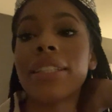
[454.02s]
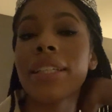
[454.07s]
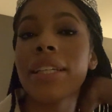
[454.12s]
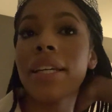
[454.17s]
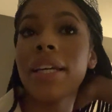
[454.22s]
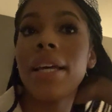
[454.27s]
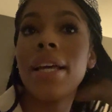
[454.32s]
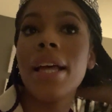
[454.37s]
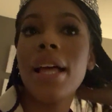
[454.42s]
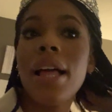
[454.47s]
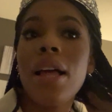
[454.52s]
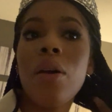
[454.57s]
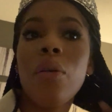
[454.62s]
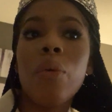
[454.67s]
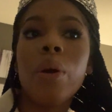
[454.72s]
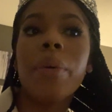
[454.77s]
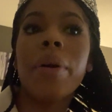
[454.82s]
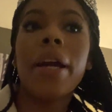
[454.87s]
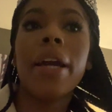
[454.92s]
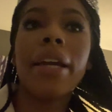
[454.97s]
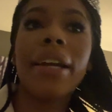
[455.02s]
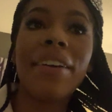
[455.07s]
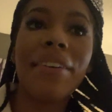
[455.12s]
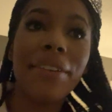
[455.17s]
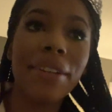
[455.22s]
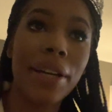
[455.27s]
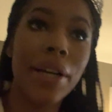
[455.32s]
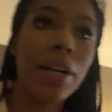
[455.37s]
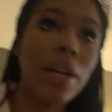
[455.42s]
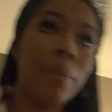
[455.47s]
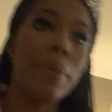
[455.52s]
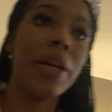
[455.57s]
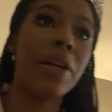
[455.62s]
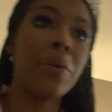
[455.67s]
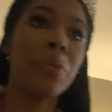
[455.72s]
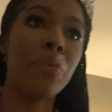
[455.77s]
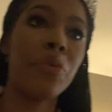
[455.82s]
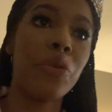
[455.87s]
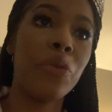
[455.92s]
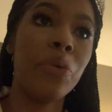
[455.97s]
oh. we were hanging out in the hair and
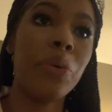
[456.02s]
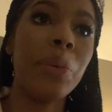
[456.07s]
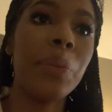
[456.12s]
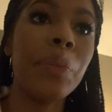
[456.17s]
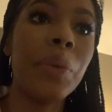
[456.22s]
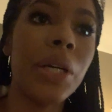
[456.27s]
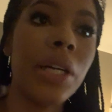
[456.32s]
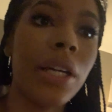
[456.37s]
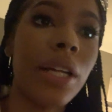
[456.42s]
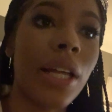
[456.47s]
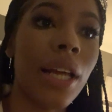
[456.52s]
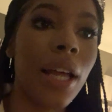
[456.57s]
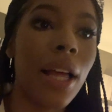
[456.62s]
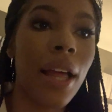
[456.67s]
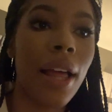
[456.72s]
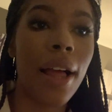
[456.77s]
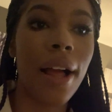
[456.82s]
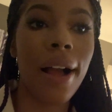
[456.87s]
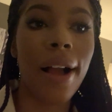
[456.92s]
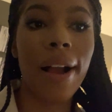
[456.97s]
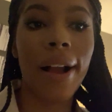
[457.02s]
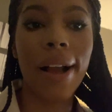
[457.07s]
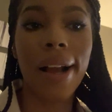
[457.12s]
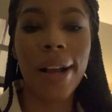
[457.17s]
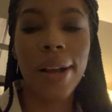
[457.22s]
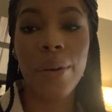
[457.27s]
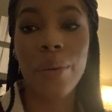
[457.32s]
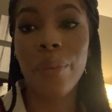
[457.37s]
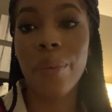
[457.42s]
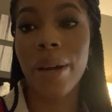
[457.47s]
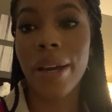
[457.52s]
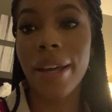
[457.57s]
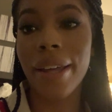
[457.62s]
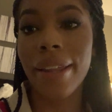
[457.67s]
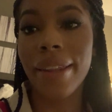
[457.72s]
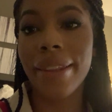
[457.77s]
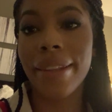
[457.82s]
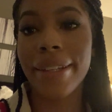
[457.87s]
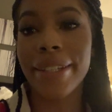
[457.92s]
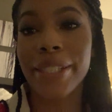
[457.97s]
makeup room with
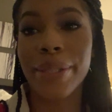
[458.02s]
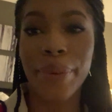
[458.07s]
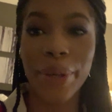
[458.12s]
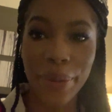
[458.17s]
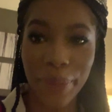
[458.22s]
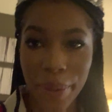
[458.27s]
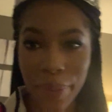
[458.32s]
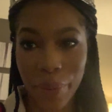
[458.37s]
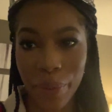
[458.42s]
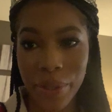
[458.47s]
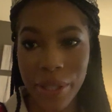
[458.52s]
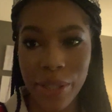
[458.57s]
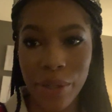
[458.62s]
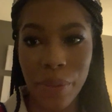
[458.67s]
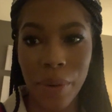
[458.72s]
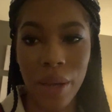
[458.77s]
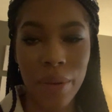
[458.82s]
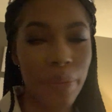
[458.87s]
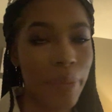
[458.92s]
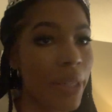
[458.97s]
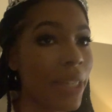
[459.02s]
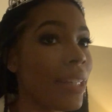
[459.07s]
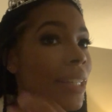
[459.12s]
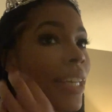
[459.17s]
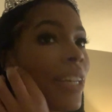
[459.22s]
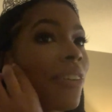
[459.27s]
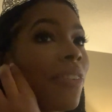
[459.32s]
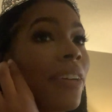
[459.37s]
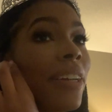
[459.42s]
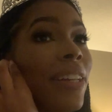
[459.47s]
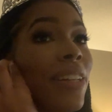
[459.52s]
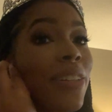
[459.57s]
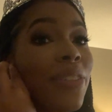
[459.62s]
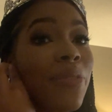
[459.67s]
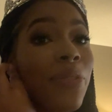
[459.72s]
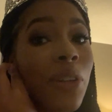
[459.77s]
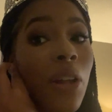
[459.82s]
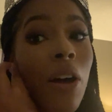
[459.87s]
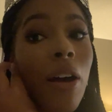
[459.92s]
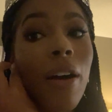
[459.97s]
some other people, which you'll probably meet later on in this
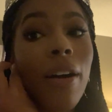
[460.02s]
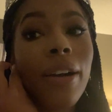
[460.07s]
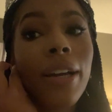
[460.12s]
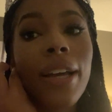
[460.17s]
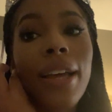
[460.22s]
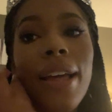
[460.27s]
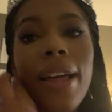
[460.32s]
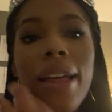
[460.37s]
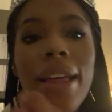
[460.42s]
vlog.